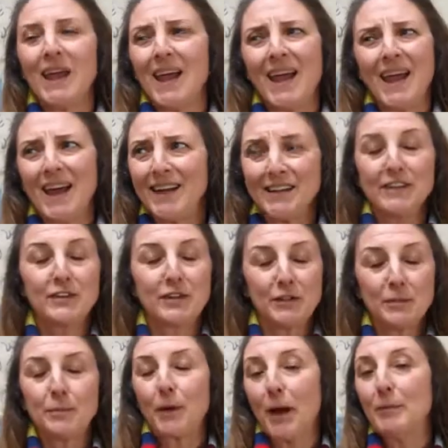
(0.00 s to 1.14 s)
And it's
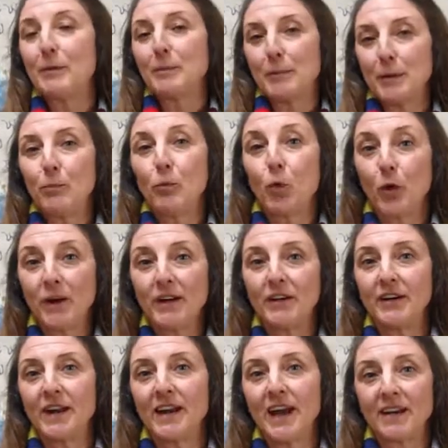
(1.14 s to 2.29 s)
going to probably be more
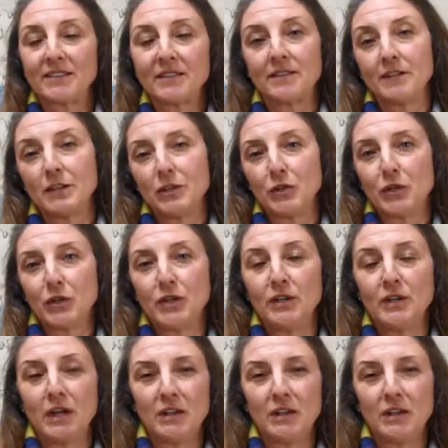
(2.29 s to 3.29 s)
internet access than you could